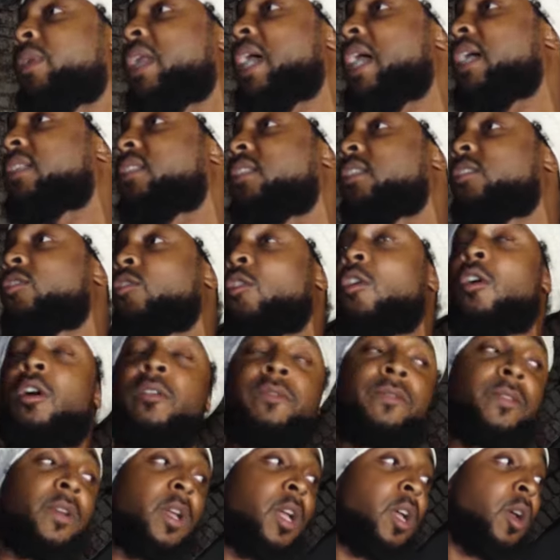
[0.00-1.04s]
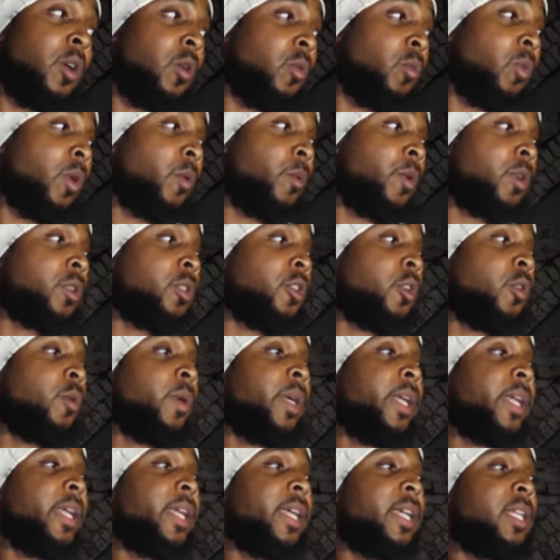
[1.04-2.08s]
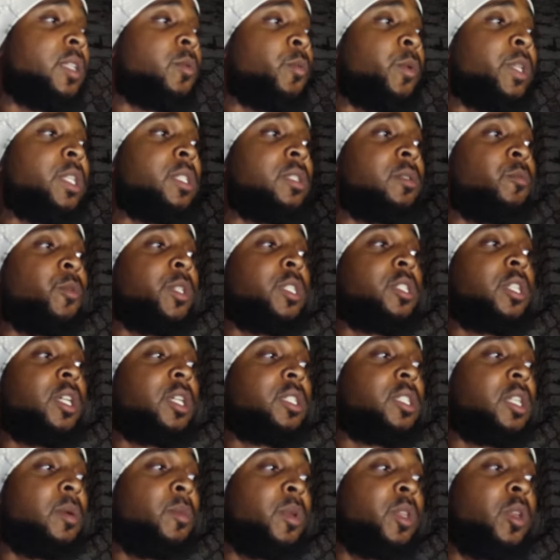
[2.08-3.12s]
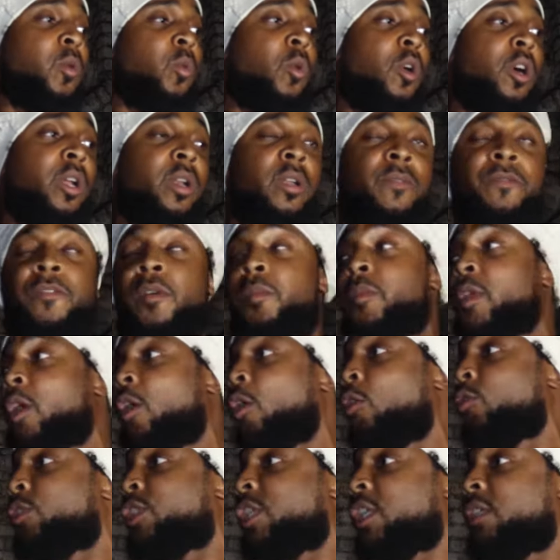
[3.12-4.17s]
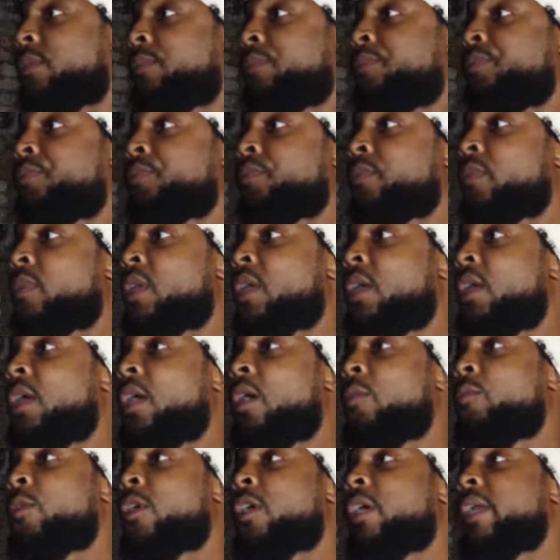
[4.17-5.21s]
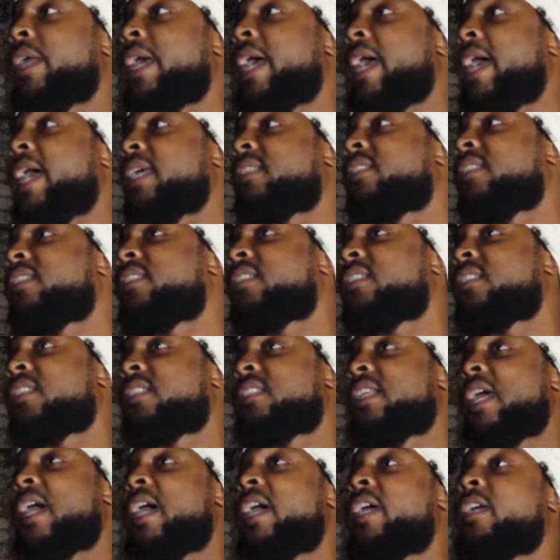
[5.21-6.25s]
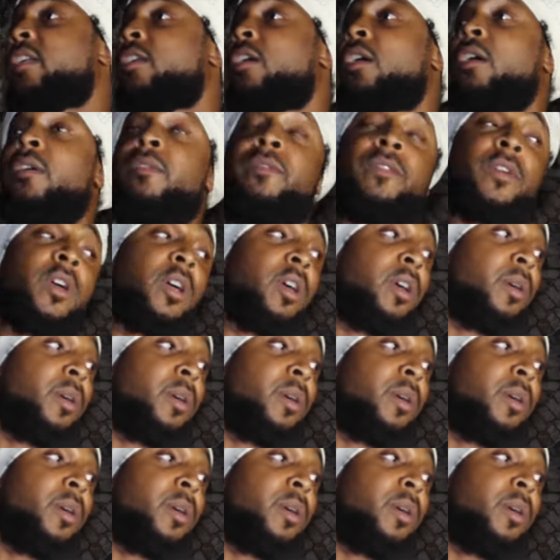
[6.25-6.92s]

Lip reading: of blocked us off, what we're doing is we took some of the water from the ocean, and we're gonna ask, this is a sign of